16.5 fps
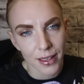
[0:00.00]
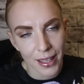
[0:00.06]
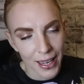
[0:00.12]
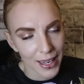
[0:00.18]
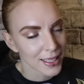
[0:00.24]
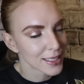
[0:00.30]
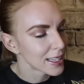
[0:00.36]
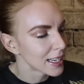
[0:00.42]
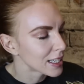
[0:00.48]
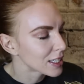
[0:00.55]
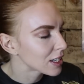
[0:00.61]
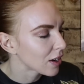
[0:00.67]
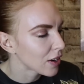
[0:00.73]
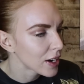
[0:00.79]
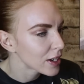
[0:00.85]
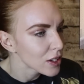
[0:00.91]
it,
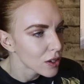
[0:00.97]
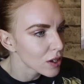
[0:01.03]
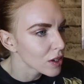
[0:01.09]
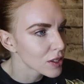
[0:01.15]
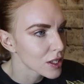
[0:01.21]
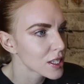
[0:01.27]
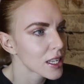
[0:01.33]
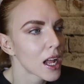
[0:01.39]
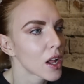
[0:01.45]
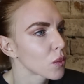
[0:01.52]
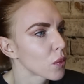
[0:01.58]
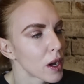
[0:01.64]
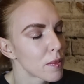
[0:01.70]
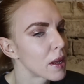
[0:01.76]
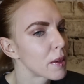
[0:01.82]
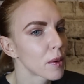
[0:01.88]
it I don't understand
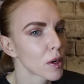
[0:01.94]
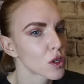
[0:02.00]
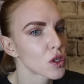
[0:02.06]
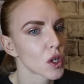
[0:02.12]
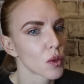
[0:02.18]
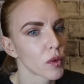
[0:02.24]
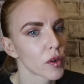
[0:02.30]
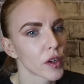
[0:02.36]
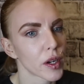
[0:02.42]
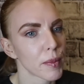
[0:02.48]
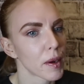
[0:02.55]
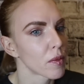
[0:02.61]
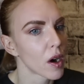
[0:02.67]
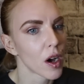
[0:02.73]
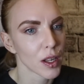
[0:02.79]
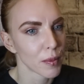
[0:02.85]
why people are so worried
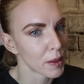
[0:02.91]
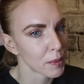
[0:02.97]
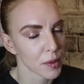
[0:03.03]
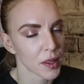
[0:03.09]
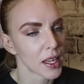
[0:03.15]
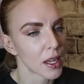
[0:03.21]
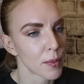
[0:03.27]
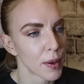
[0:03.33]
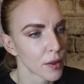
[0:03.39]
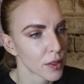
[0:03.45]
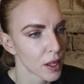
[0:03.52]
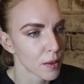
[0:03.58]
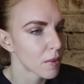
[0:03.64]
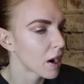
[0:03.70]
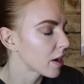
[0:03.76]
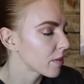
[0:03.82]
about what other people think about
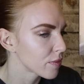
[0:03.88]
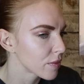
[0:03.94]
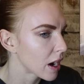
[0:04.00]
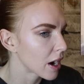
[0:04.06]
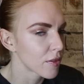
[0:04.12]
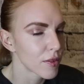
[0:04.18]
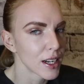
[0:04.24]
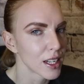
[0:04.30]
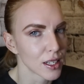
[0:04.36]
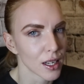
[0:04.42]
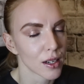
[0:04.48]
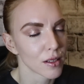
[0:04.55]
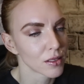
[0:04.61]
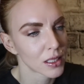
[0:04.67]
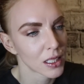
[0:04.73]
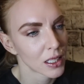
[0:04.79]
them I, I really
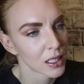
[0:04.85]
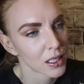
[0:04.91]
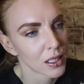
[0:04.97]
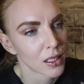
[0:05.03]
don't